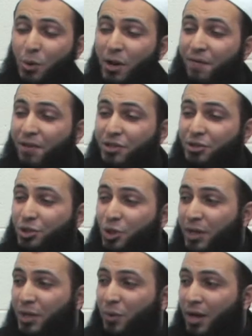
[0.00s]
equivalent to
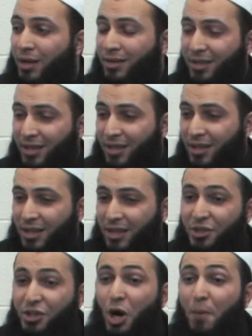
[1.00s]
doing what?
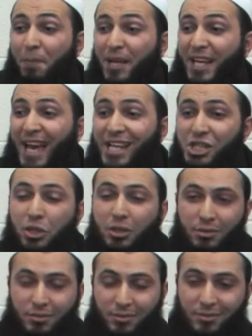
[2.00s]
The obligation.